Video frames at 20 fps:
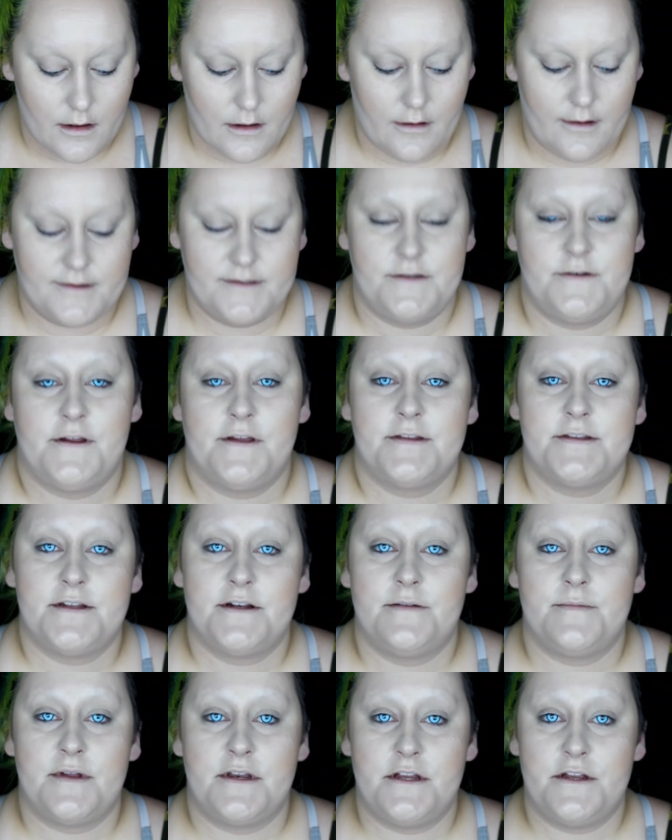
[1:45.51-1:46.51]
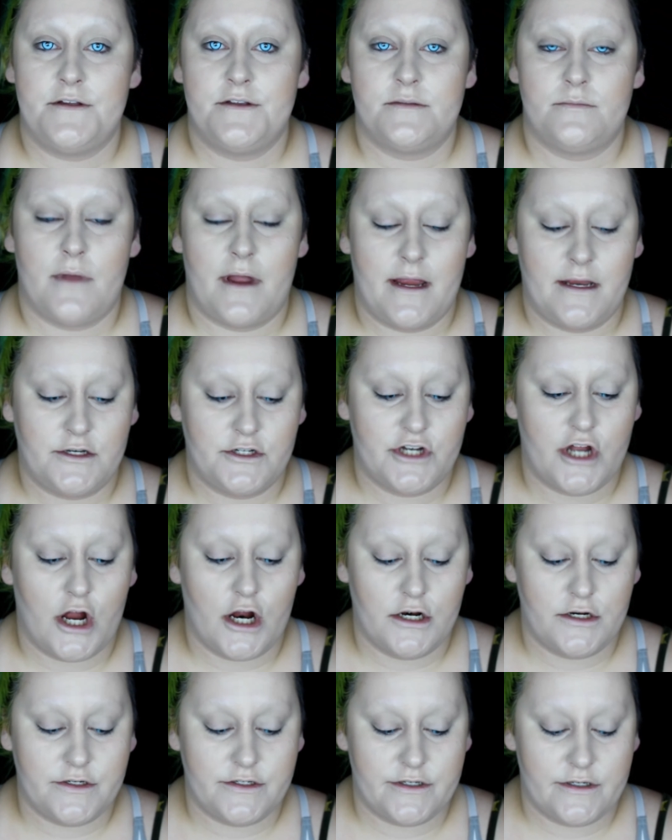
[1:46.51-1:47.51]
Alright, so to get started, I'm going to use my
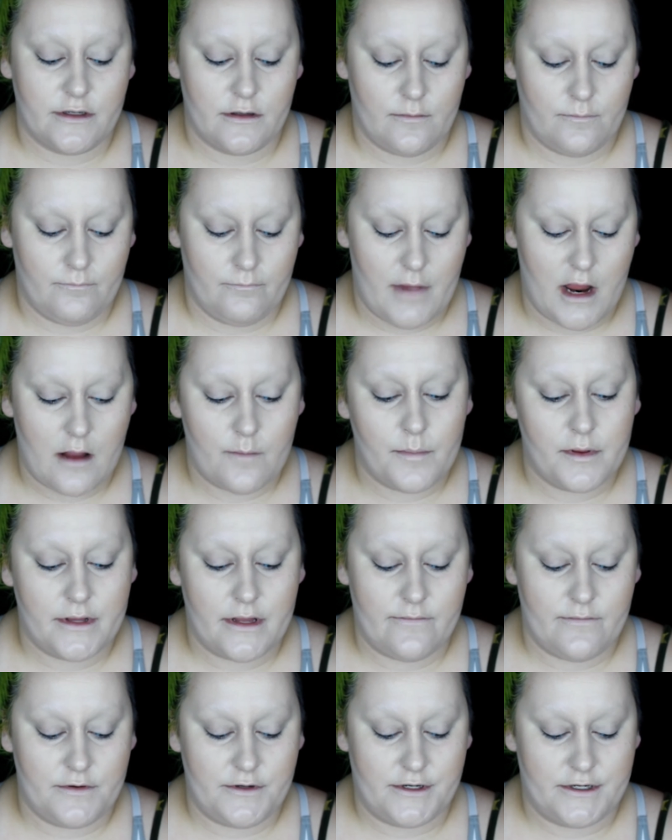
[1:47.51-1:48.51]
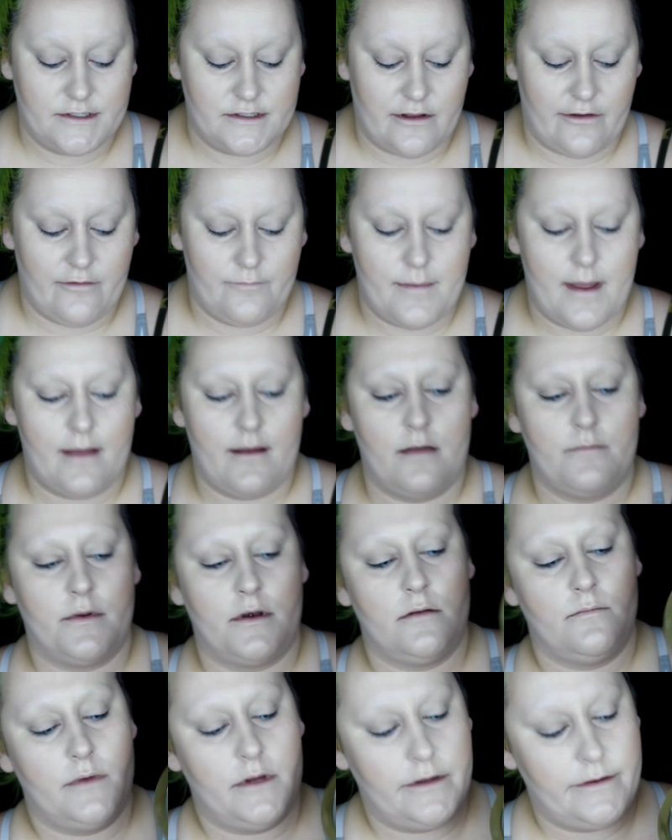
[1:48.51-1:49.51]
Tarte Make Believe in Yourself palette. I'm
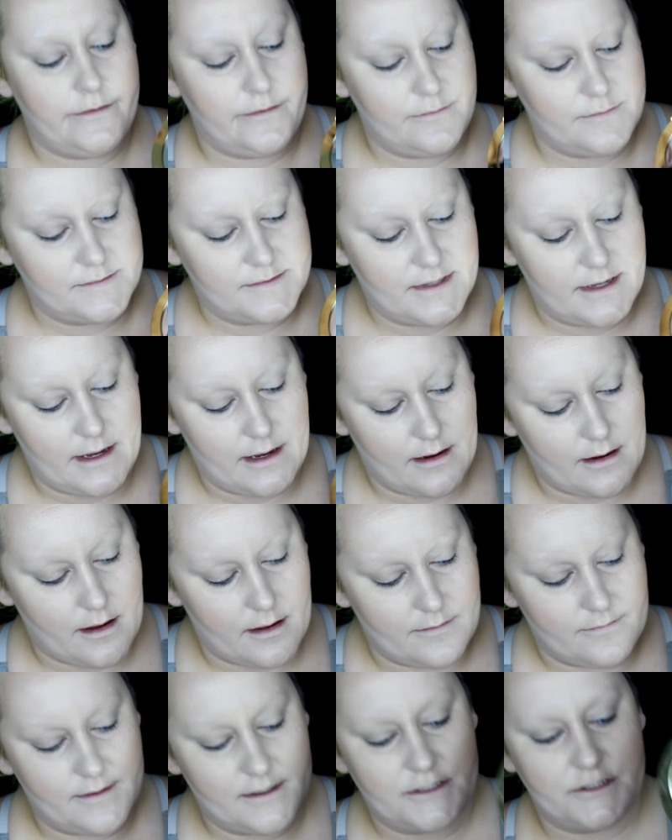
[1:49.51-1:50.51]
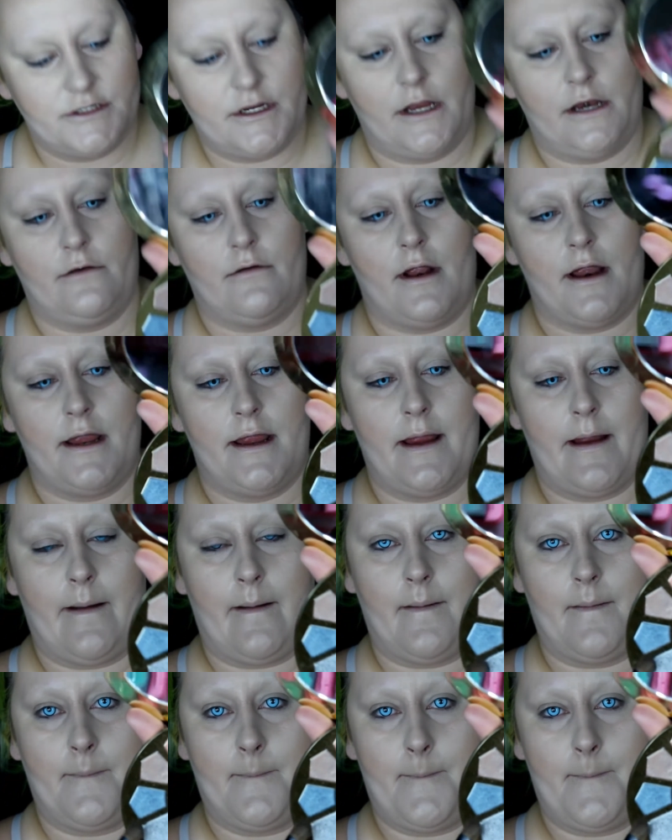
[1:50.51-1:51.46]
going to be using this shade right here,